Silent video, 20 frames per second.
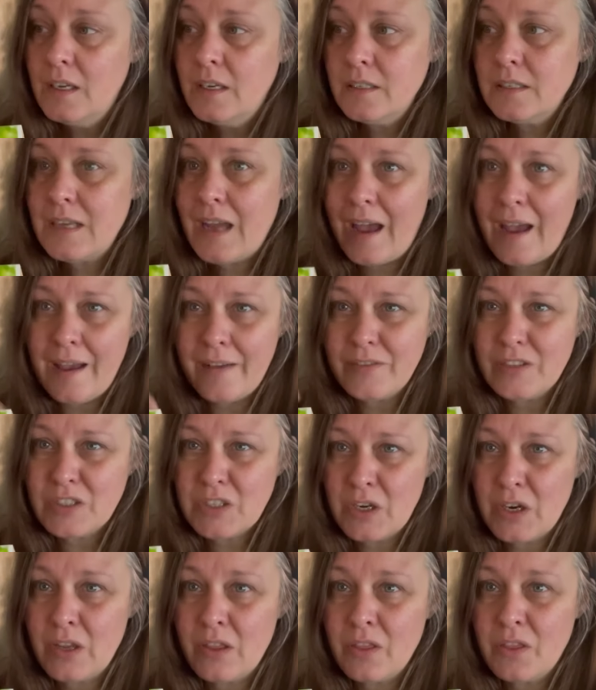to have
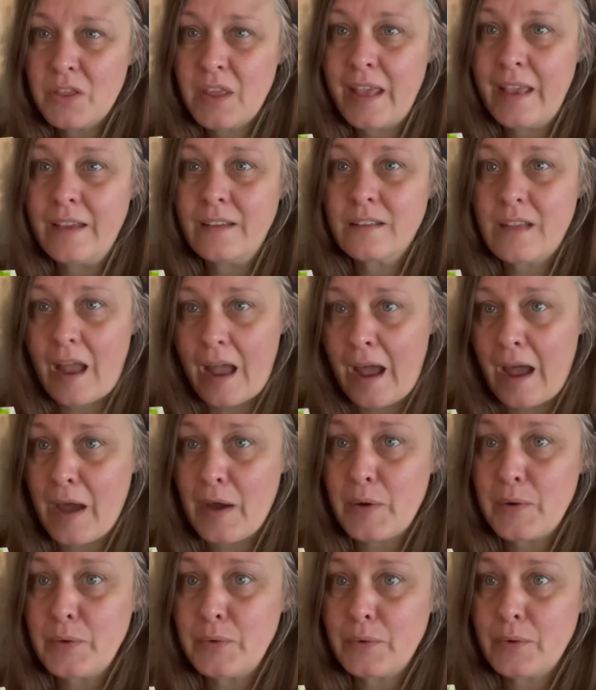certain things
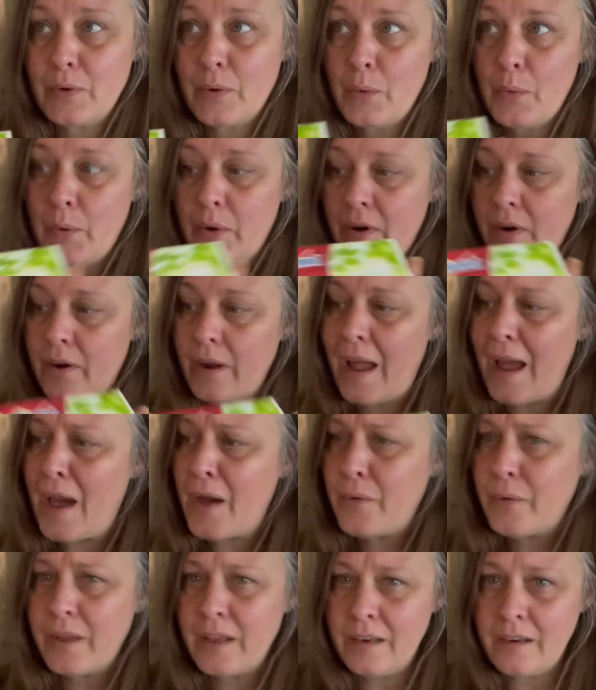out or
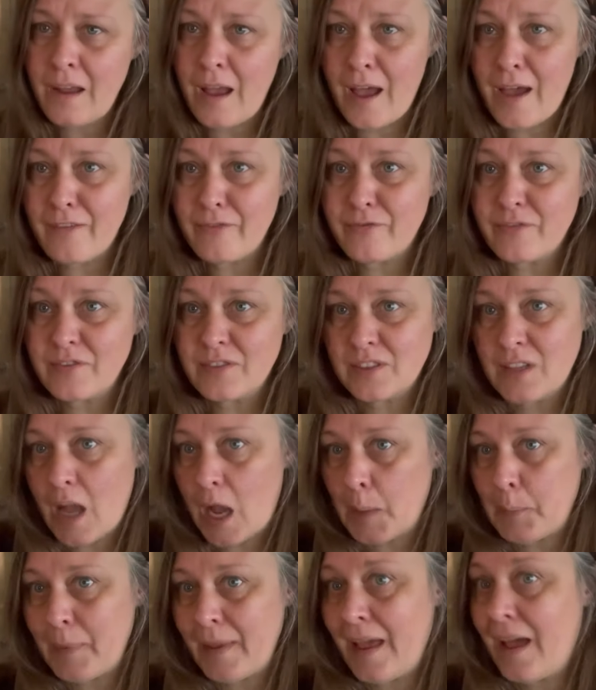out enough
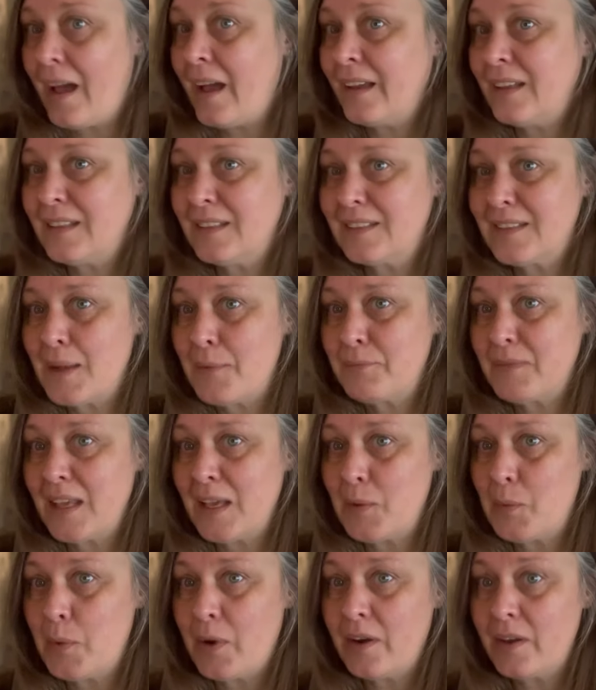stuck behind
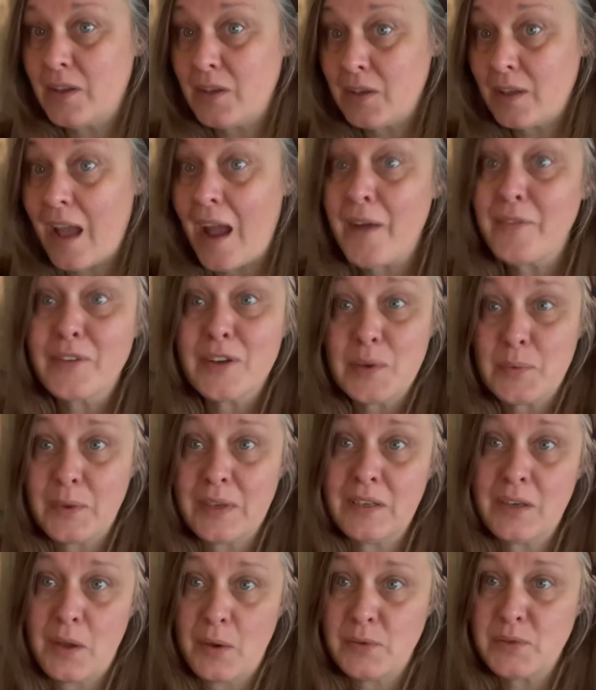something where you,
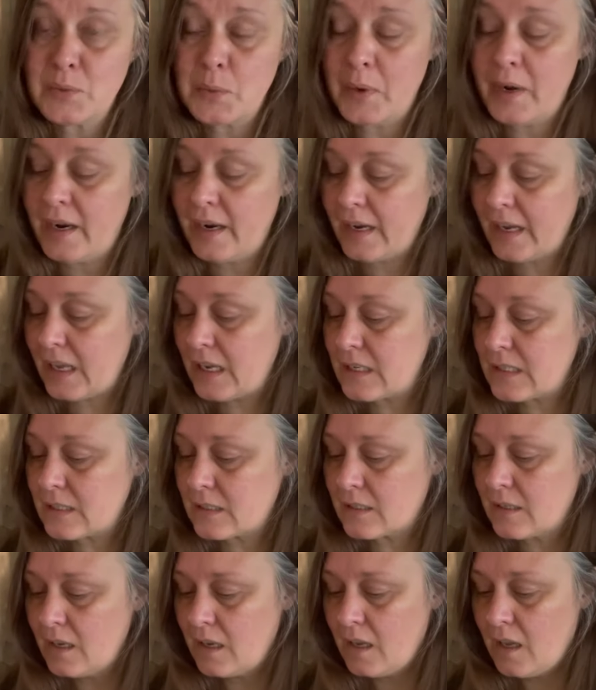everyone knows where it is
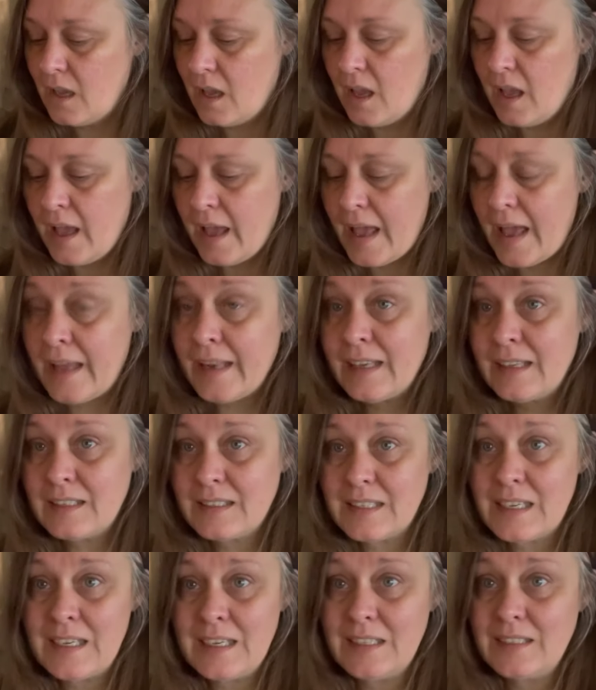and
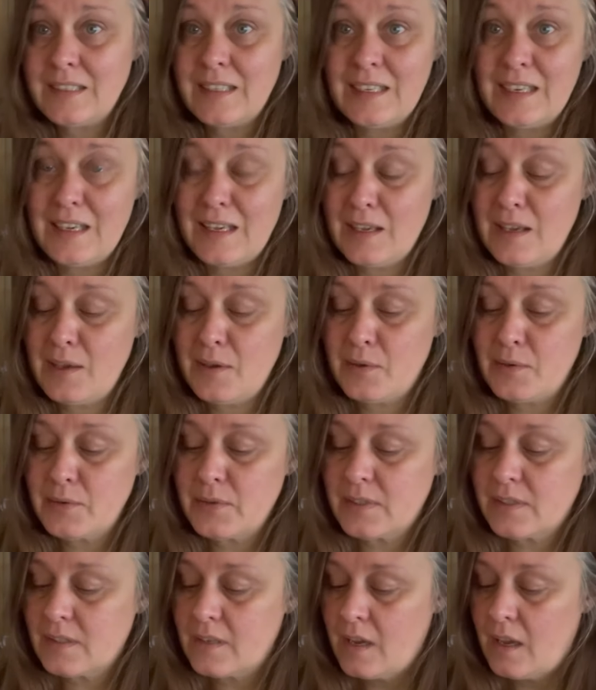it's easy to use.